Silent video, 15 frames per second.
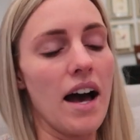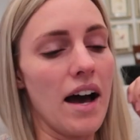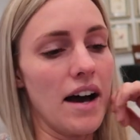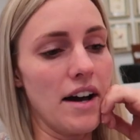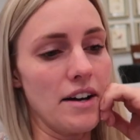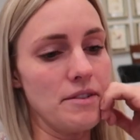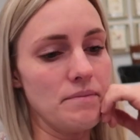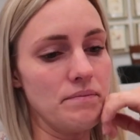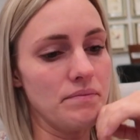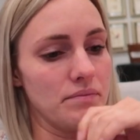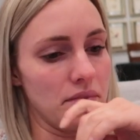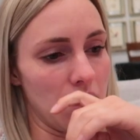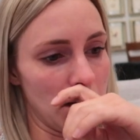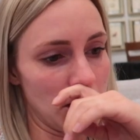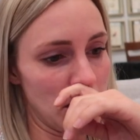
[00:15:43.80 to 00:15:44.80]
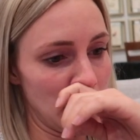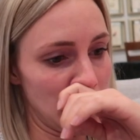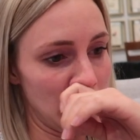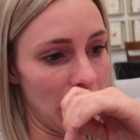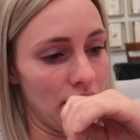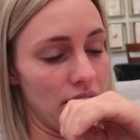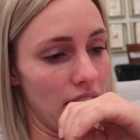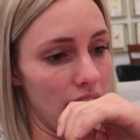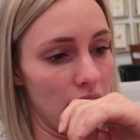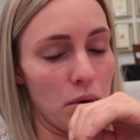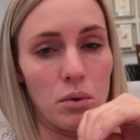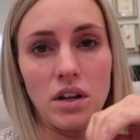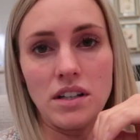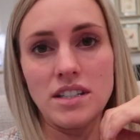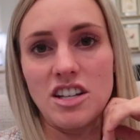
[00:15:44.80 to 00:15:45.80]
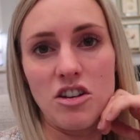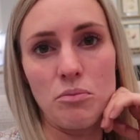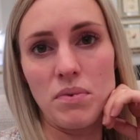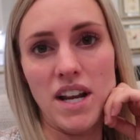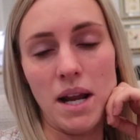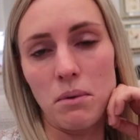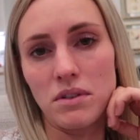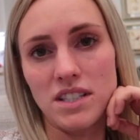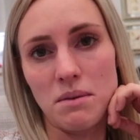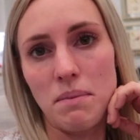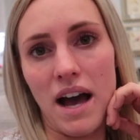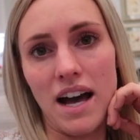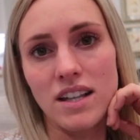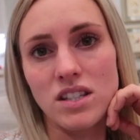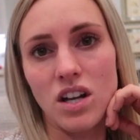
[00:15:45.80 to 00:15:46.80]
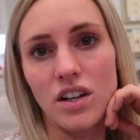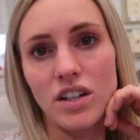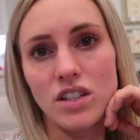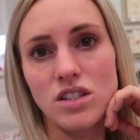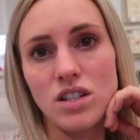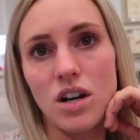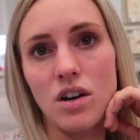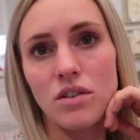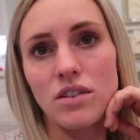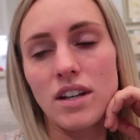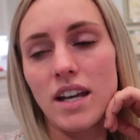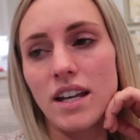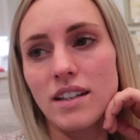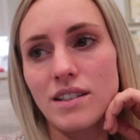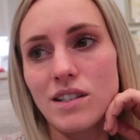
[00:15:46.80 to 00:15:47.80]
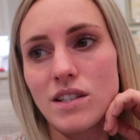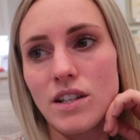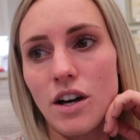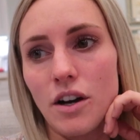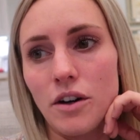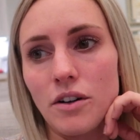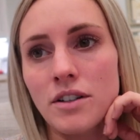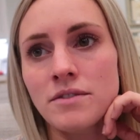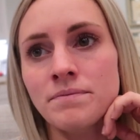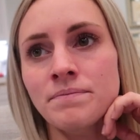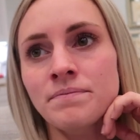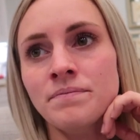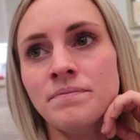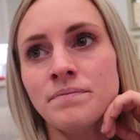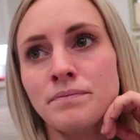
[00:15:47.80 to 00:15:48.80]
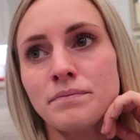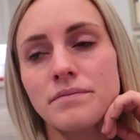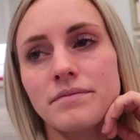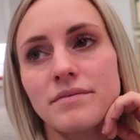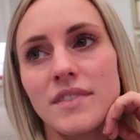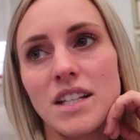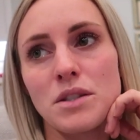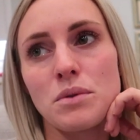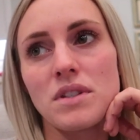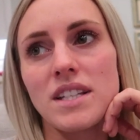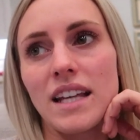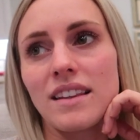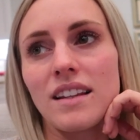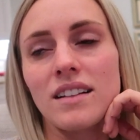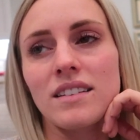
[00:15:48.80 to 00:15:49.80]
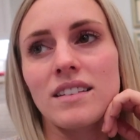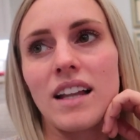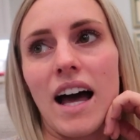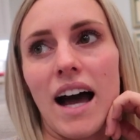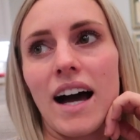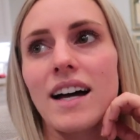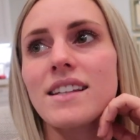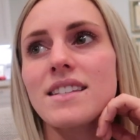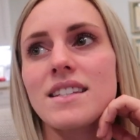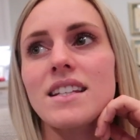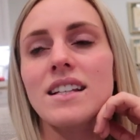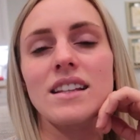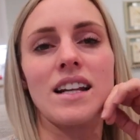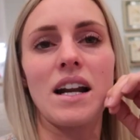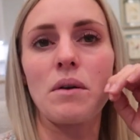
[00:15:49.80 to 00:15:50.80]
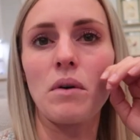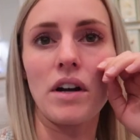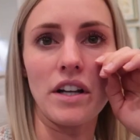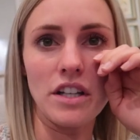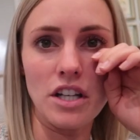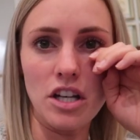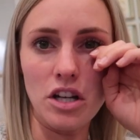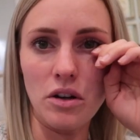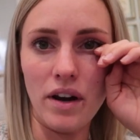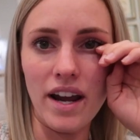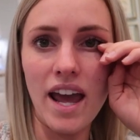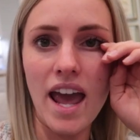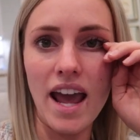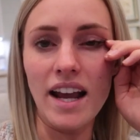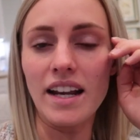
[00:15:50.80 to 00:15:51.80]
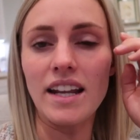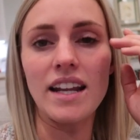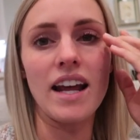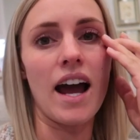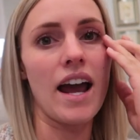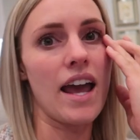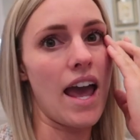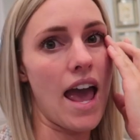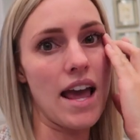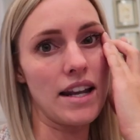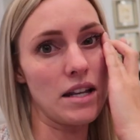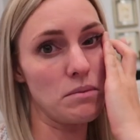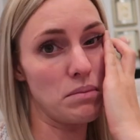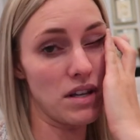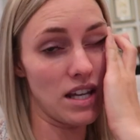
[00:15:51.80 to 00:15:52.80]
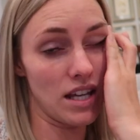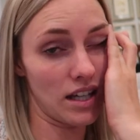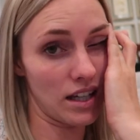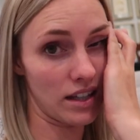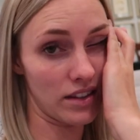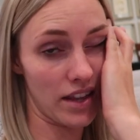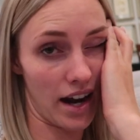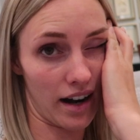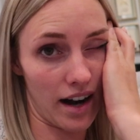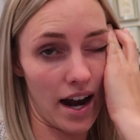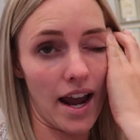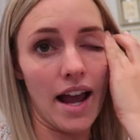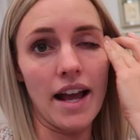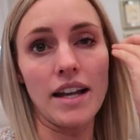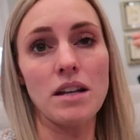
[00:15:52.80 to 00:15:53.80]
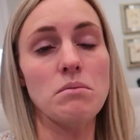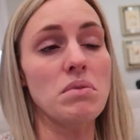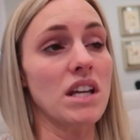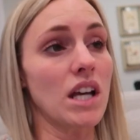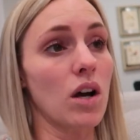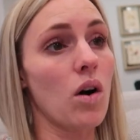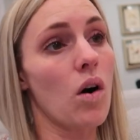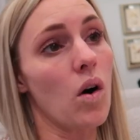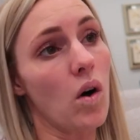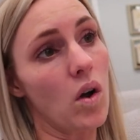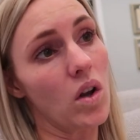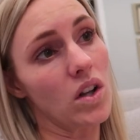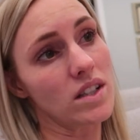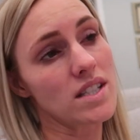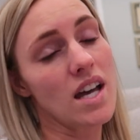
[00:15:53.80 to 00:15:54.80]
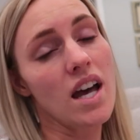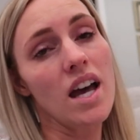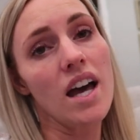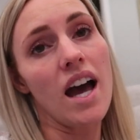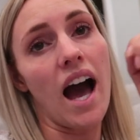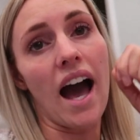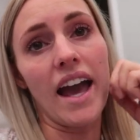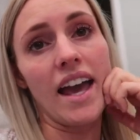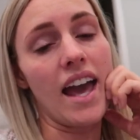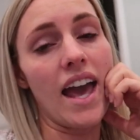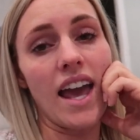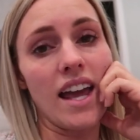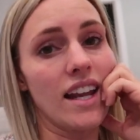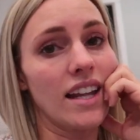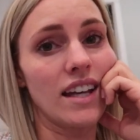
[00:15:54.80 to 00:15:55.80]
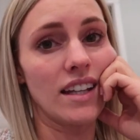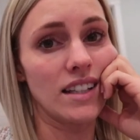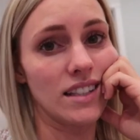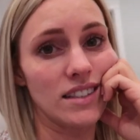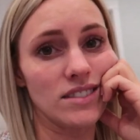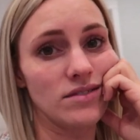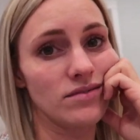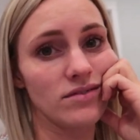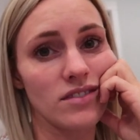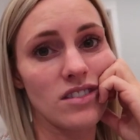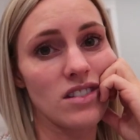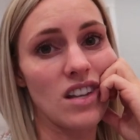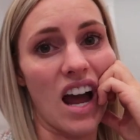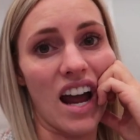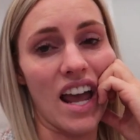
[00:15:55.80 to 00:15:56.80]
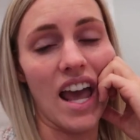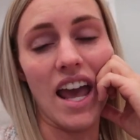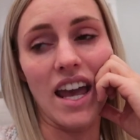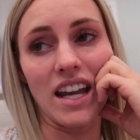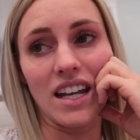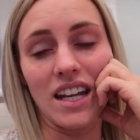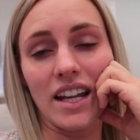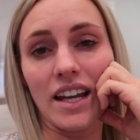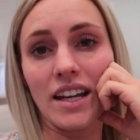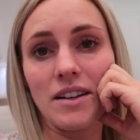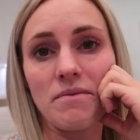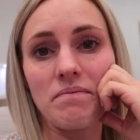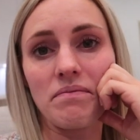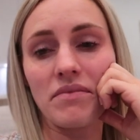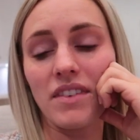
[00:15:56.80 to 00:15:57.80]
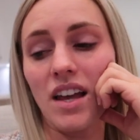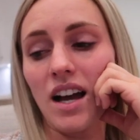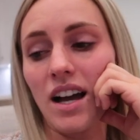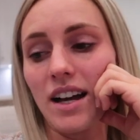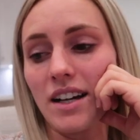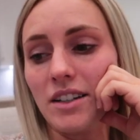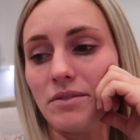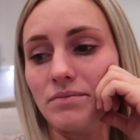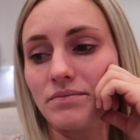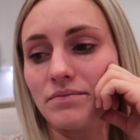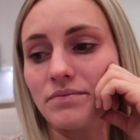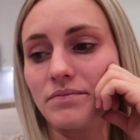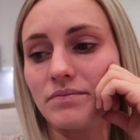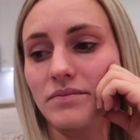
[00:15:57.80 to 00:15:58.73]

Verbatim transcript: Um, and she said that it wouldn't have been able to pass on its own. And so this was like the last thing that I wanted to do. I hated it. I hated being there. I hated being cold. I hated, I hated it. Um,